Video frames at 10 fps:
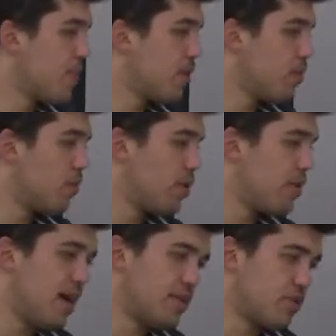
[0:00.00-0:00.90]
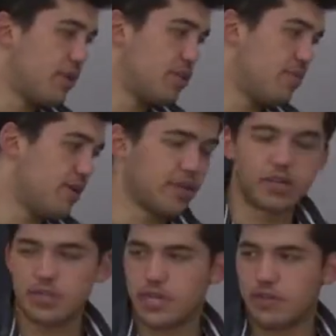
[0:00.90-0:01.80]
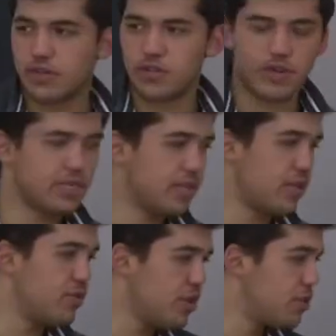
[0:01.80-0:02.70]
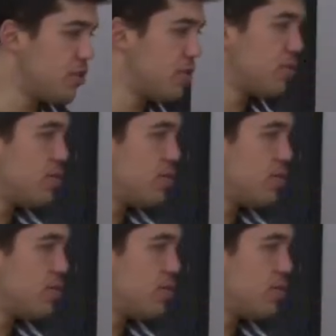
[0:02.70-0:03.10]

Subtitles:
when you're asked a question about the set of constraints, like you need to